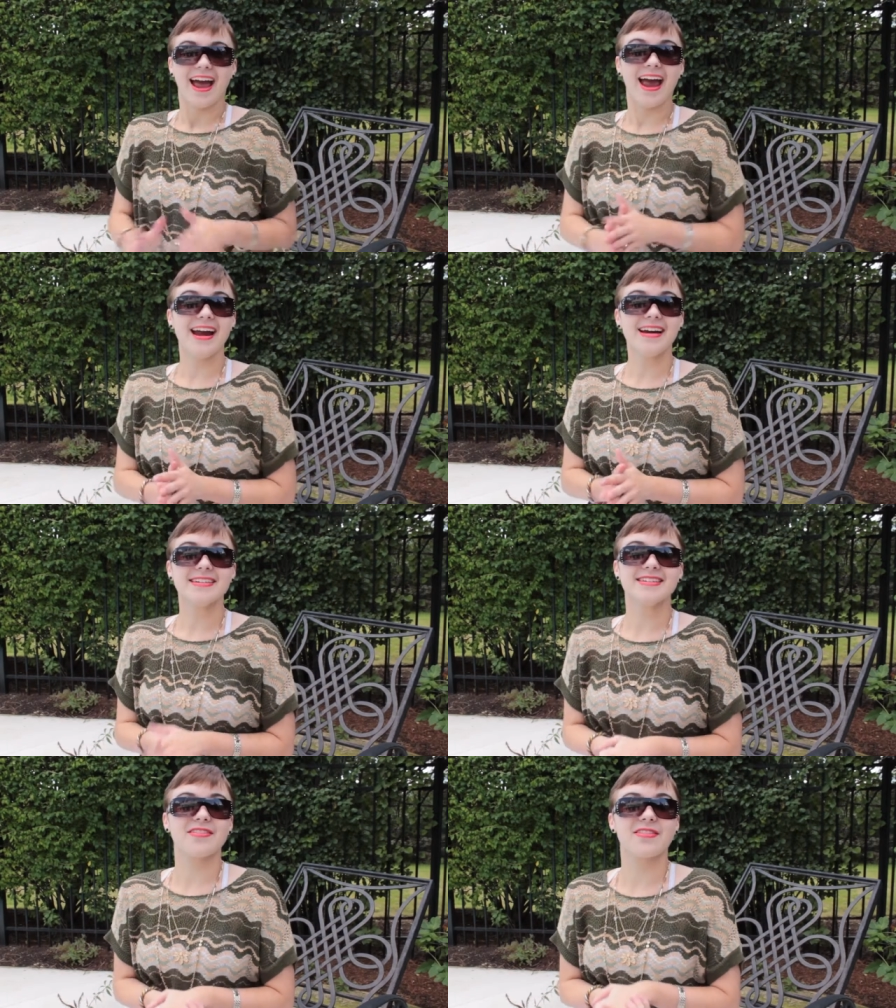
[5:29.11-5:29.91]

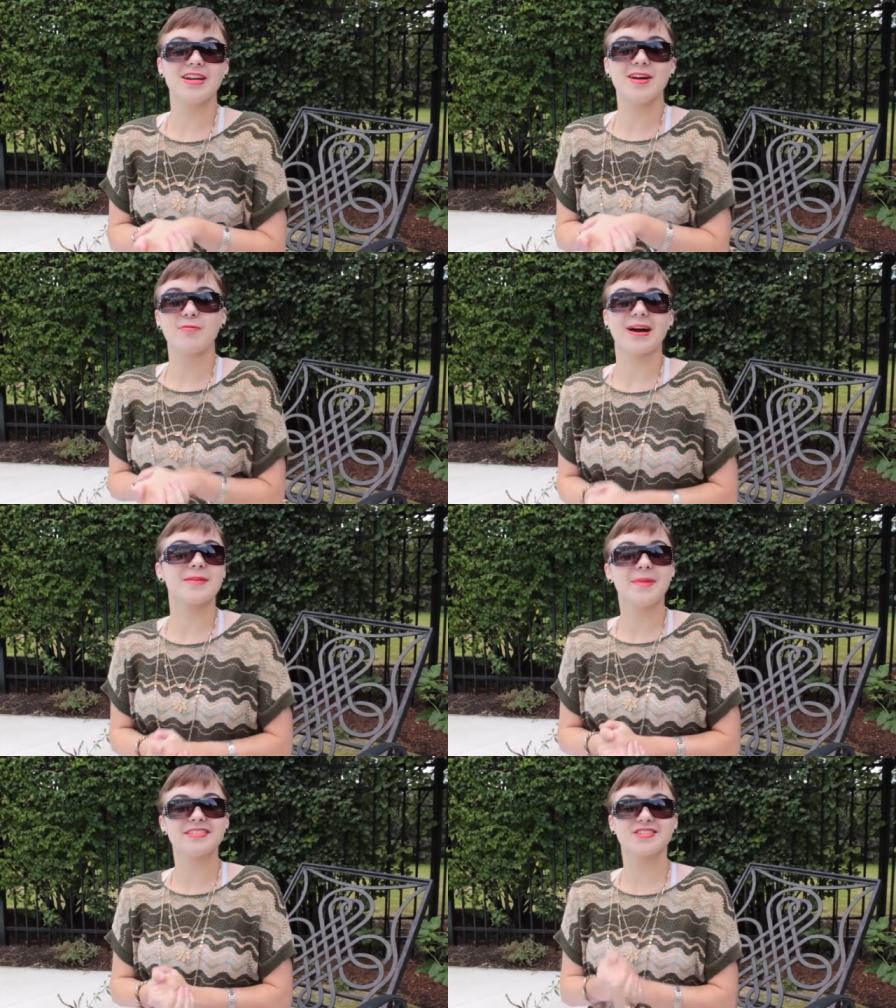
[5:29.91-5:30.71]
And the
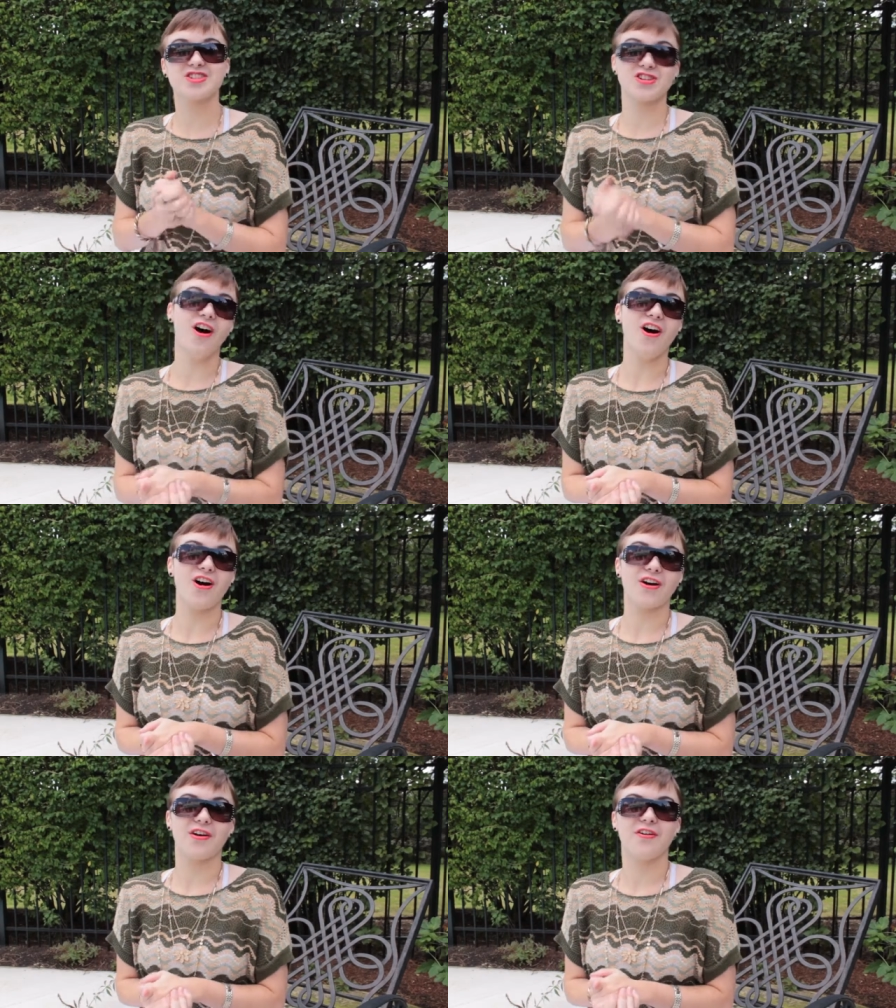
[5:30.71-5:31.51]
recommended
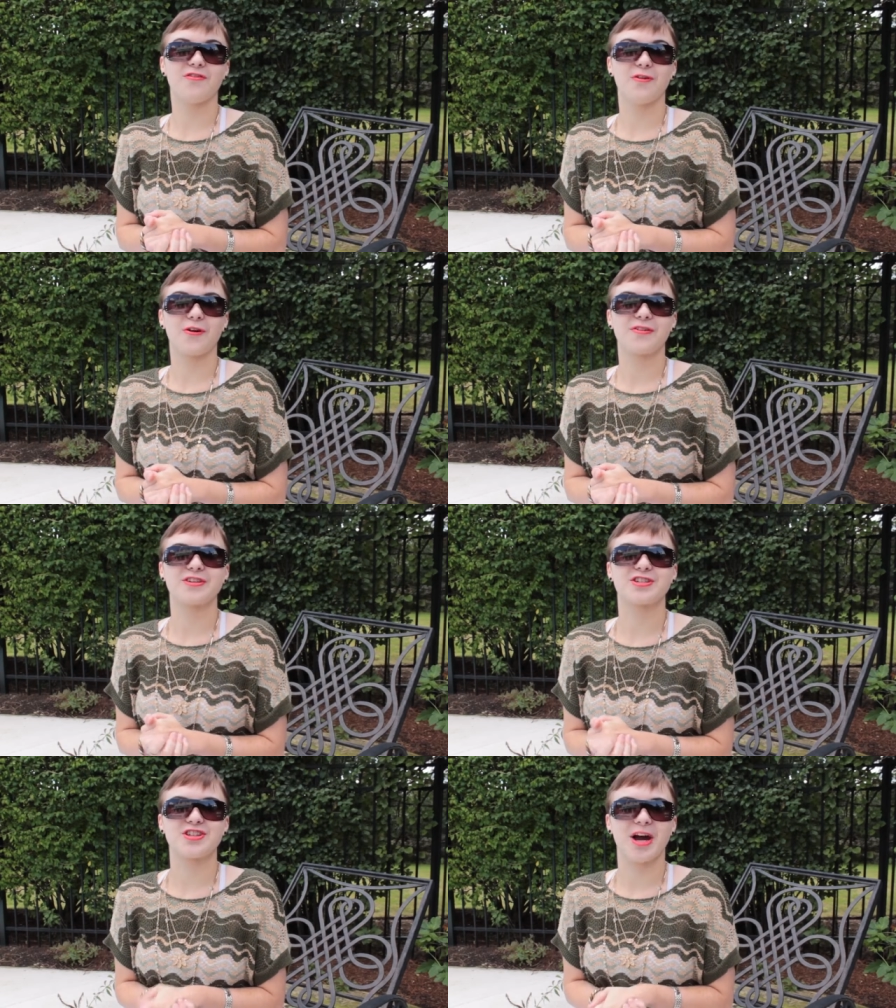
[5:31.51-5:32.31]
song for
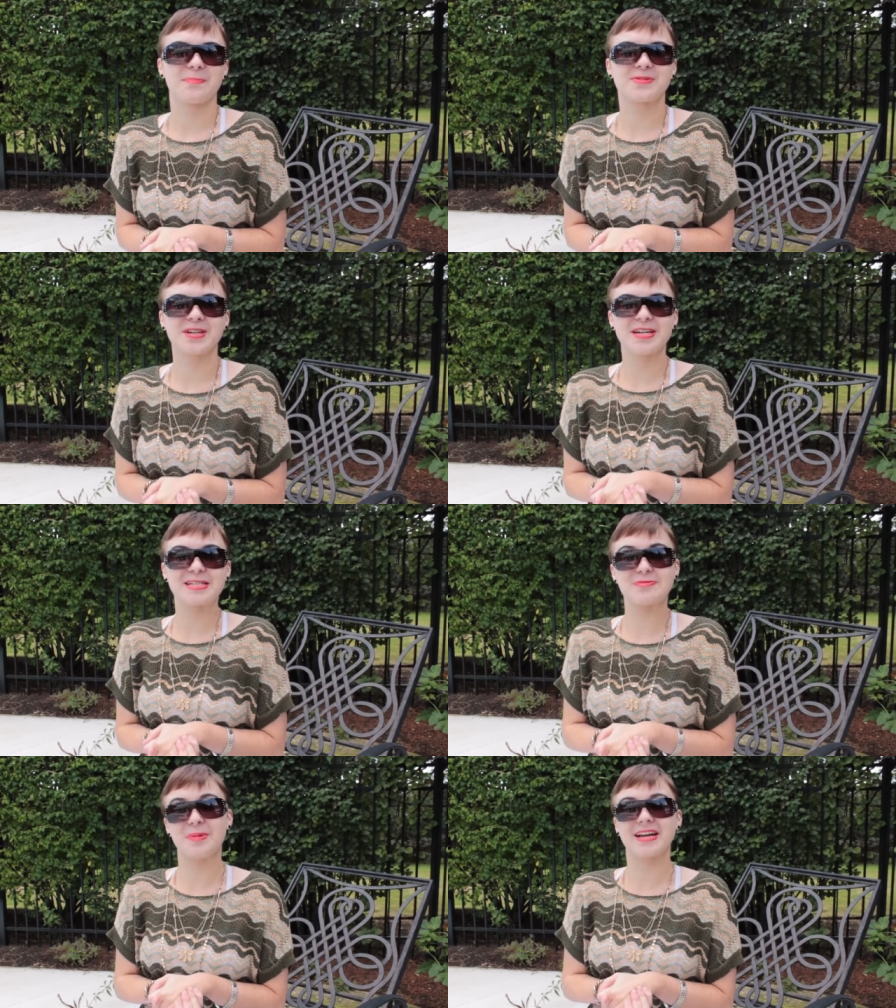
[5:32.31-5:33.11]
this chapter
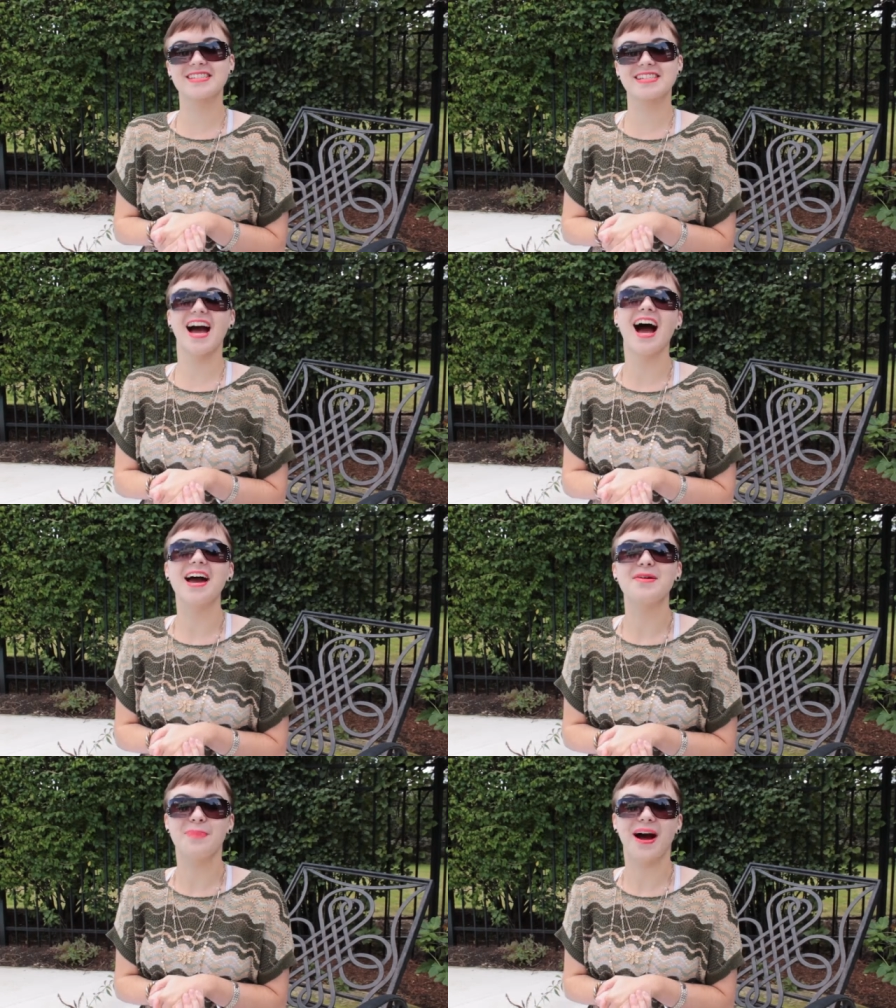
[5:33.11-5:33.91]
is Big
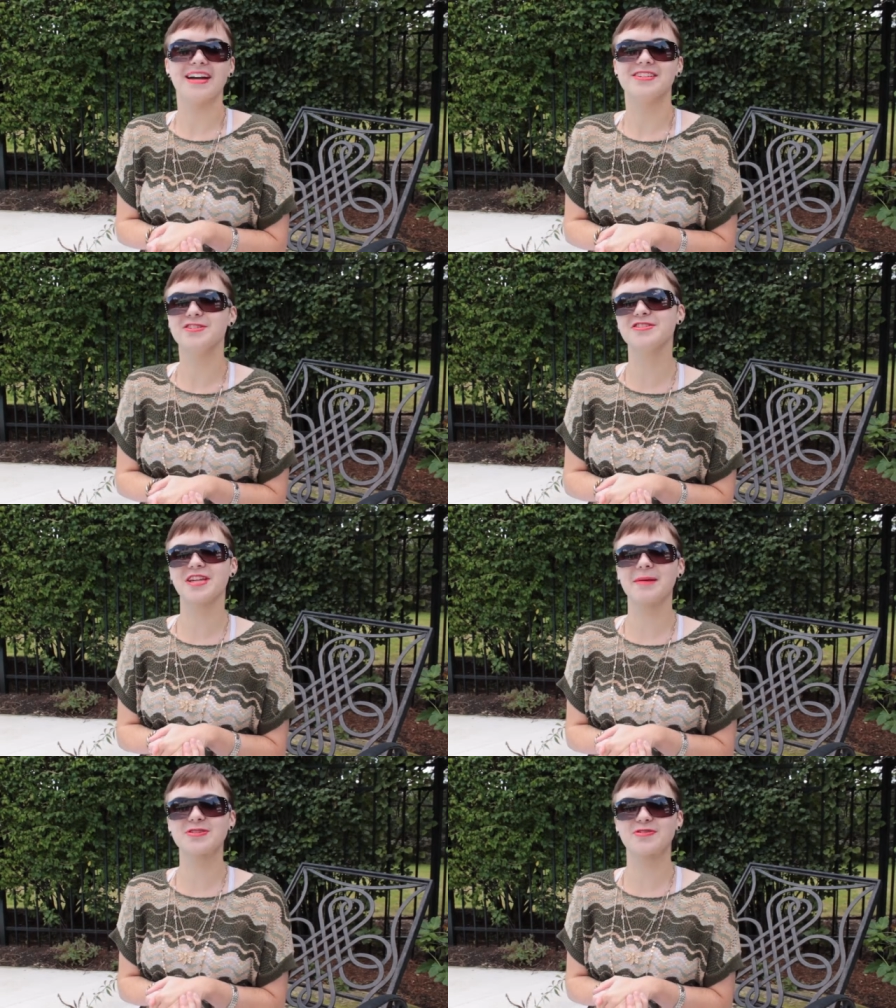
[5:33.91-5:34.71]
Sky by Two
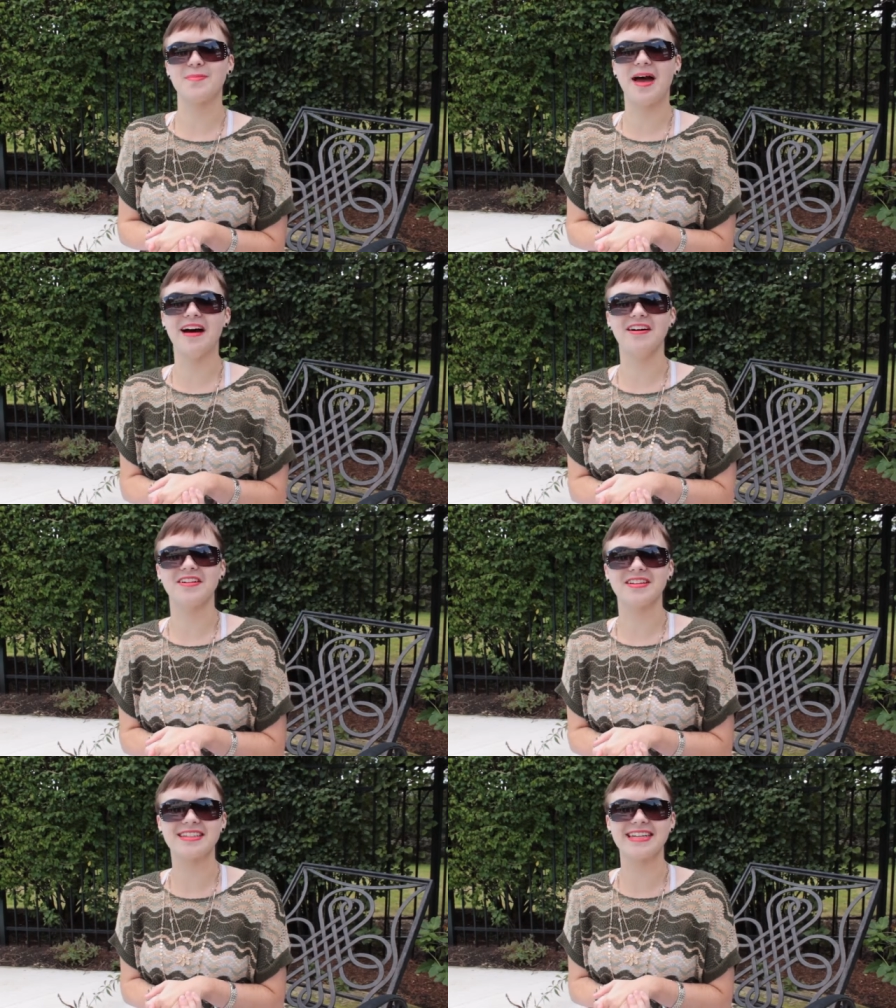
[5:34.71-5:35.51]
Steps from
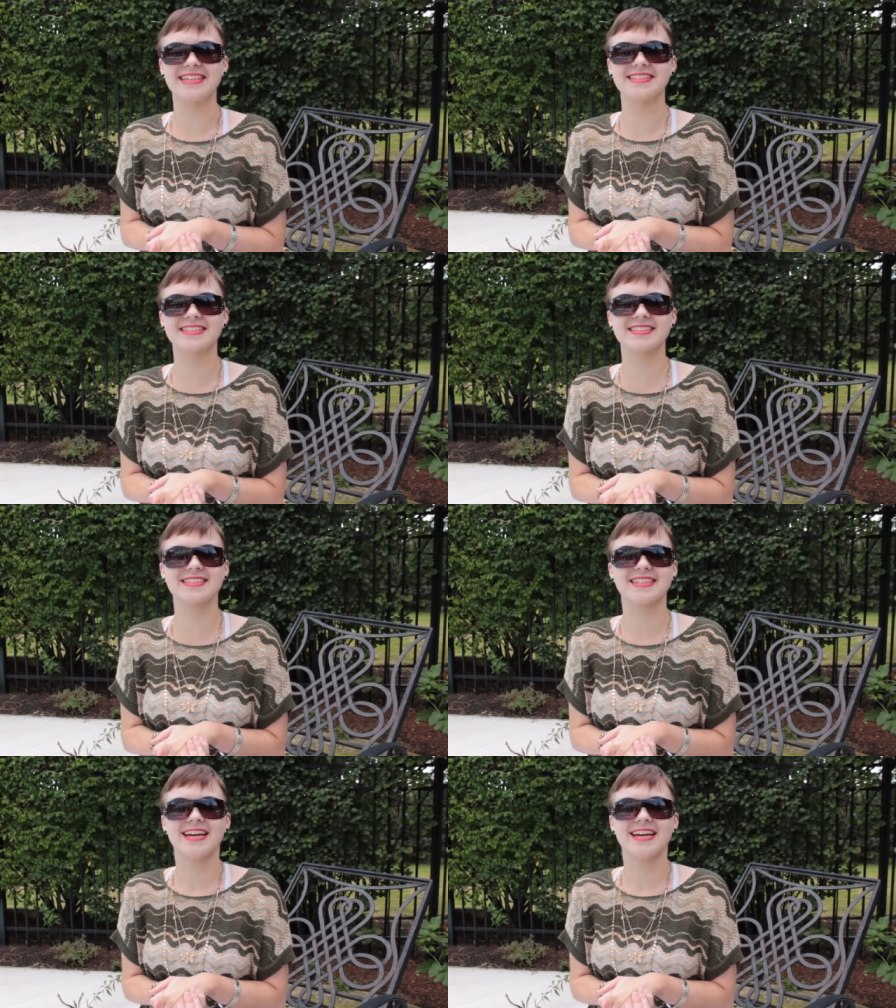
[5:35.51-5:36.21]
Hell. It's